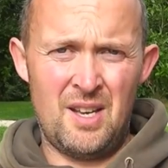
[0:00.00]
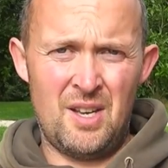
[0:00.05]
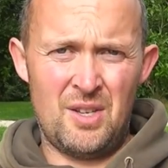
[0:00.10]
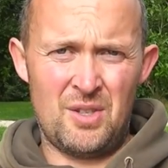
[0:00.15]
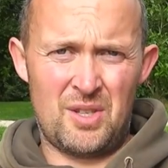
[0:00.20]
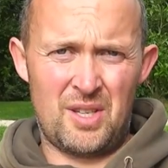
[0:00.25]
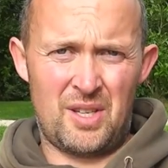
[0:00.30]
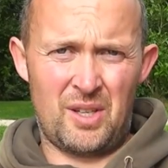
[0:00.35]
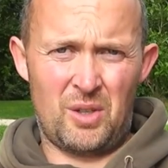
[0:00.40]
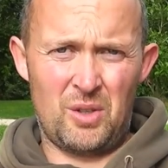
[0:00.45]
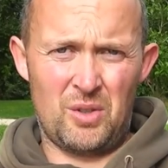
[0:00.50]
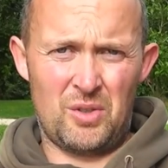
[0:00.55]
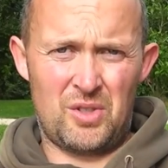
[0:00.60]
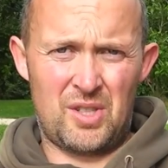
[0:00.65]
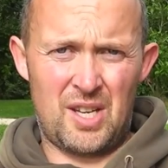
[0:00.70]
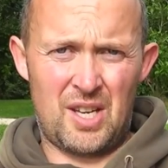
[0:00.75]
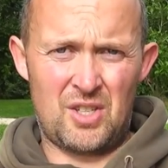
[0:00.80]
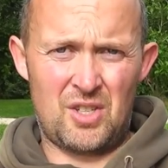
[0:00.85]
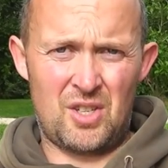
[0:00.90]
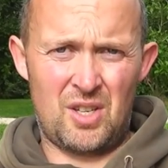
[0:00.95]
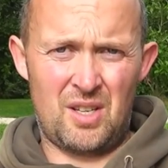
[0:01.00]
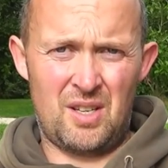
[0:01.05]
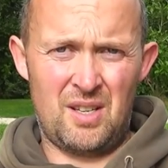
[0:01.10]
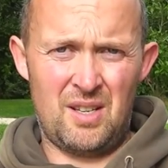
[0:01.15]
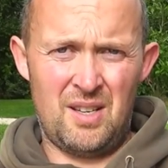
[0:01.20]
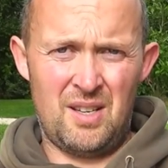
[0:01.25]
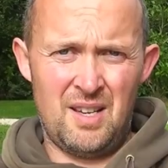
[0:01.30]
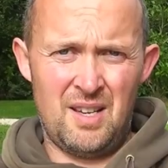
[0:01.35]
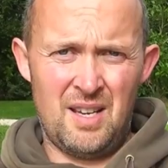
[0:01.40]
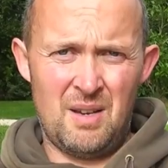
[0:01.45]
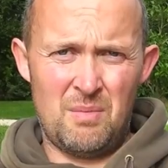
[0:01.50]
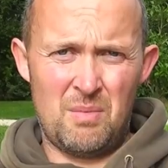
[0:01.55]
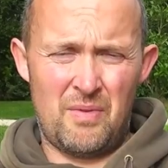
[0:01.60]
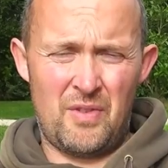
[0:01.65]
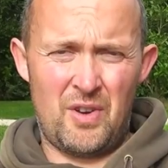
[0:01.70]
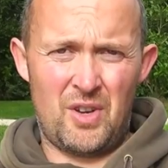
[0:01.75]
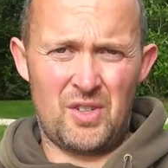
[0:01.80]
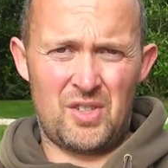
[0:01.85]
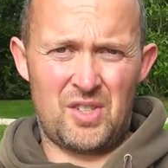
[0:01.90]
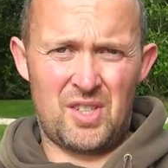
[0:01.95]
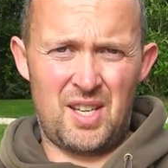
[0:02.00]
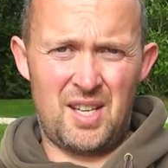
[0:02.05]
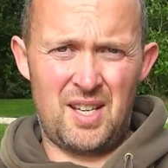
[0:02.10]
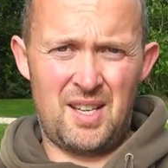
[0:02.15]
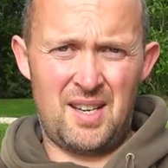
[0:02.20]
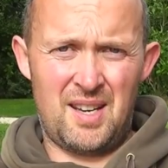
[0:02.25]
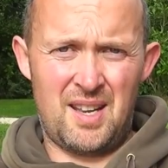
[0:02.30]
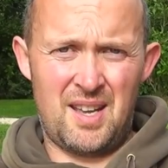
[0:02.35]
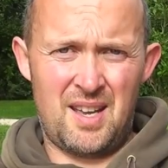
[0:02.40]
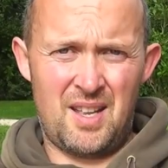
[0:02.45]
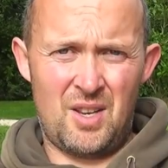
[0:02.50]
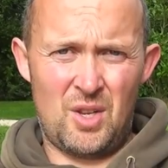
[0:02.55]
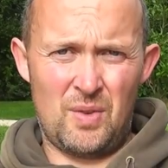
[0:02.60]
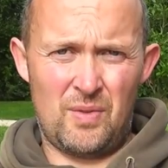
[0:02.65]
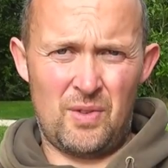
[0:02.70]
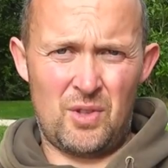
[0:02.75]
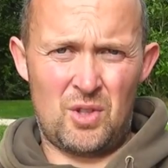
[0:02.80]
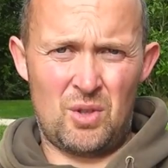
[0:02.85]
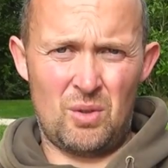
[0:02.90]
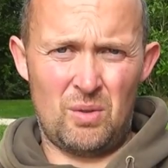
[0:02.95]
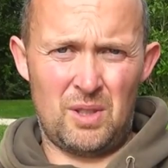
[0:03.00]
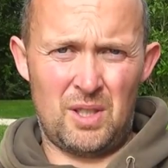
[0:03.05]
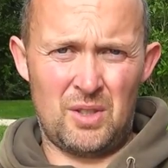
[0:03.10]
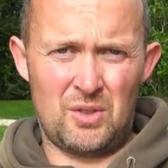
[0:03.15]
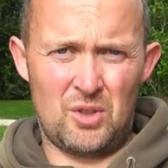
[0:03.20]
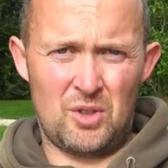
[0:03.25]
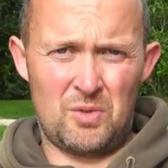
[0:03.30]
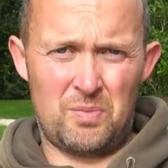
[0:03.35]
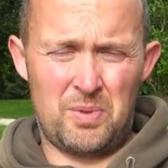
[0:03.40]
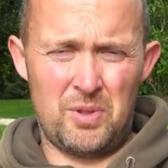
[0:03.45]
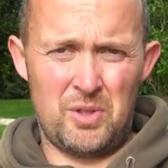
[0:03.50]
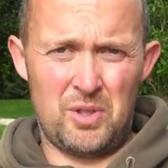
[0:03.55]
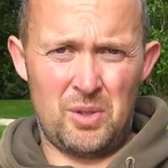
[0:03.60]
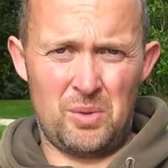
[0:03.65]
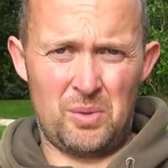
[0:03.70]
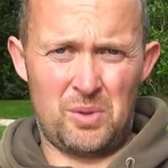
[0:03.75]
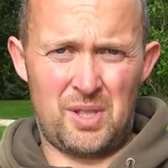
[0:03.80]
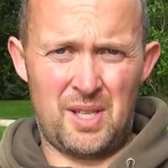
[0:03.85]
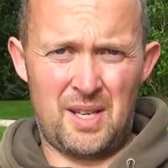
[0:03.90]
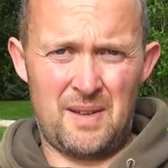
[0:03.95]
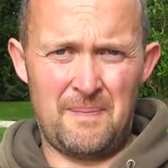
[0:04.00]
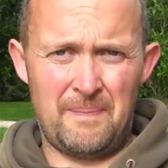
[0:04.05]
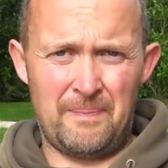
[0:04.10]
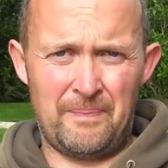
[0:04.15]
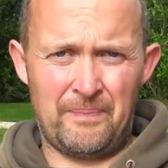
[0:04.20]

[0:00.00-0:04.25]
It's had a good session. We've not seen the other two lodges producing.